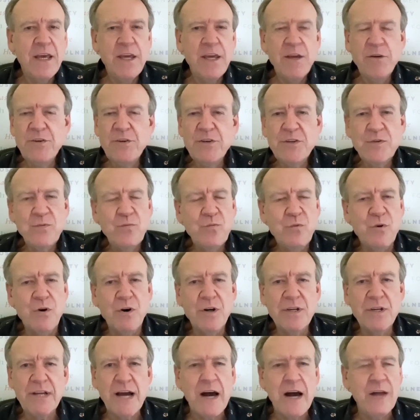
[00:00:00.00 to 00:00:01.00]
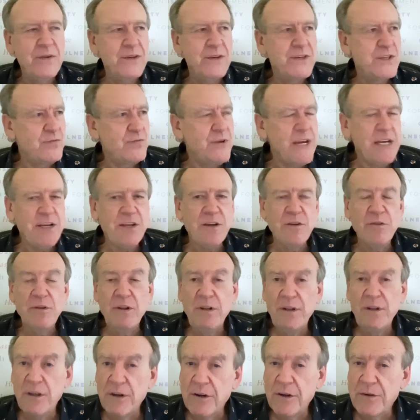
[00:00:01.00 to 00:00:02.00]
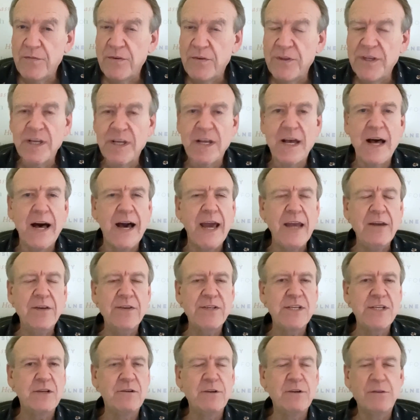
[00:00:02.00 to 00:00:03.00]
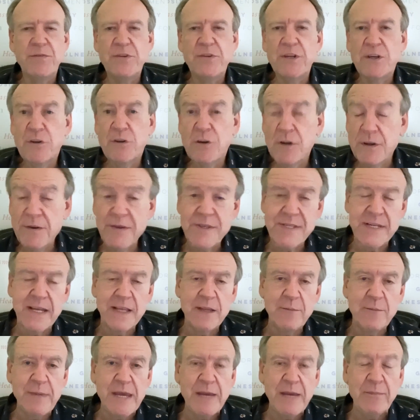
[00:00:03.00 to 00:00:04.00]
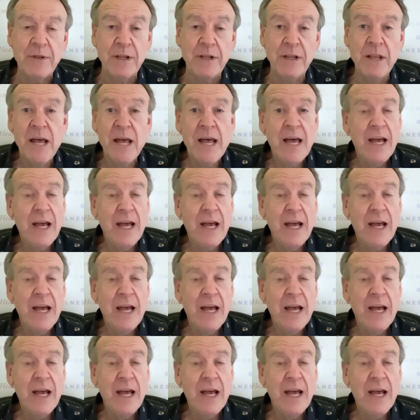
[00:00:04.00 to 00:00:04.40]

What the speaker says: You just walk down the street, you look for the kindness, you look for the goodness in other people,